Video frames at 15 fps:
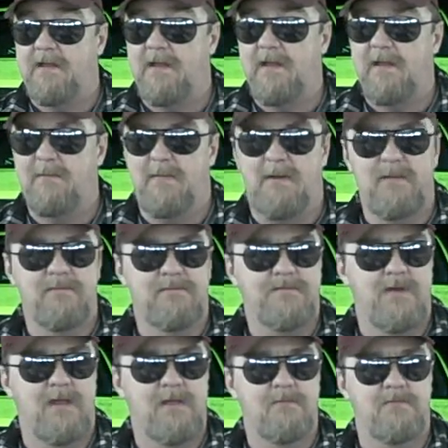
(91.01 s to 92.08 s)
I believe
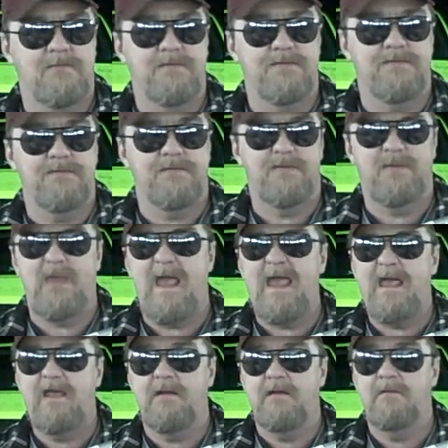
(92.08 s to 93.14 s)
his name was
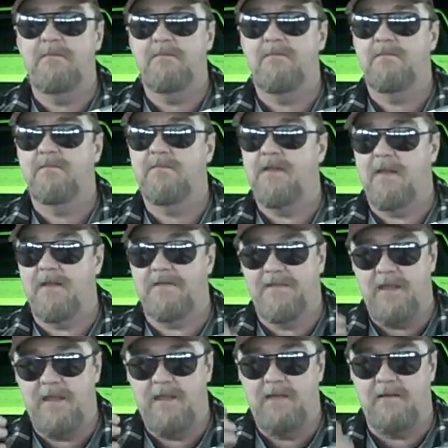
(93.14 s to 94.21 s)
Thad. Yeah,
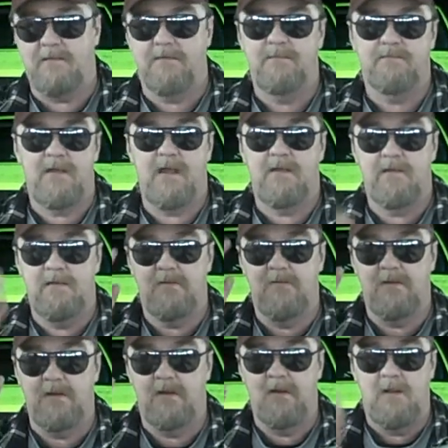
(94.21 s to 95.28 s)
Thad. How you
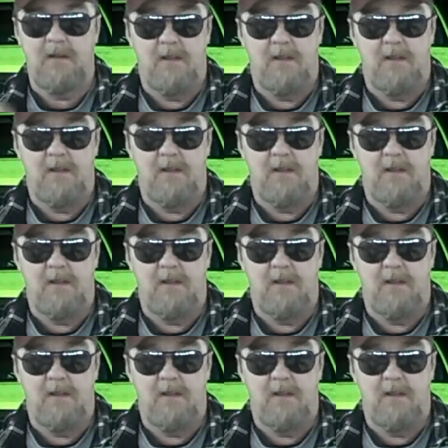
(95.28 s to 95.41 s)
doing?